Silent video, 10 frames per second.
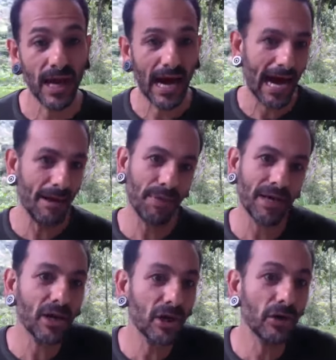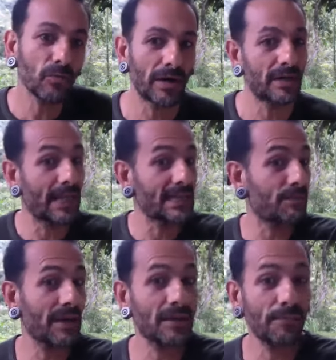I pick a good one. Let's
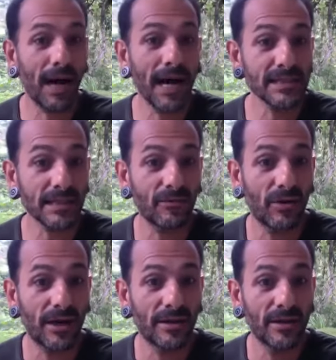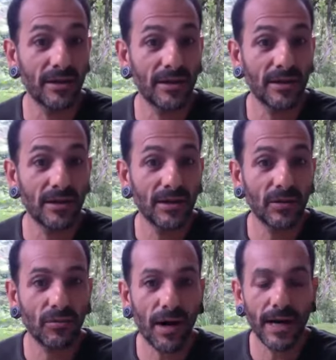pick the positive one,
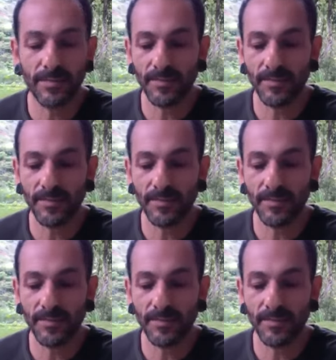right?